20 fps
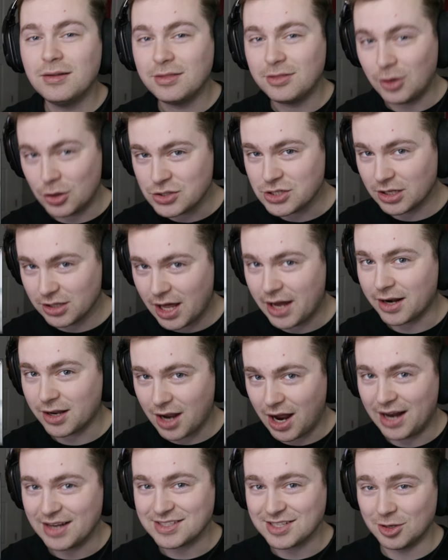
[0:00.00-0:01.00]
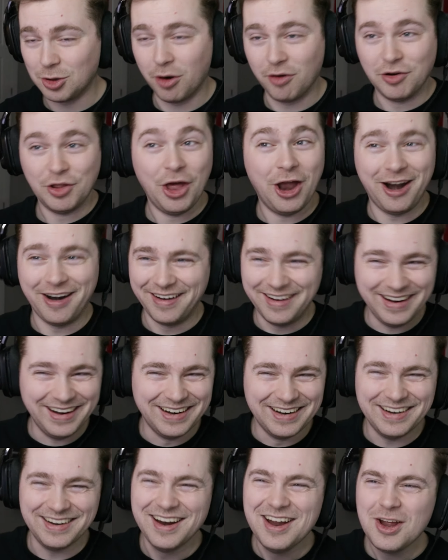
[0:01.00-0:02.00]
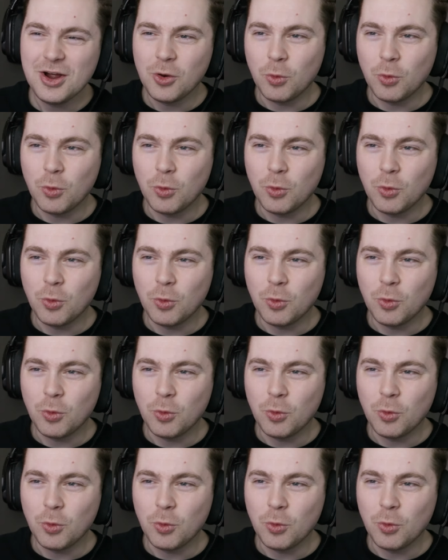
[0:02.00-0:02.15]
There's a lot of content over there.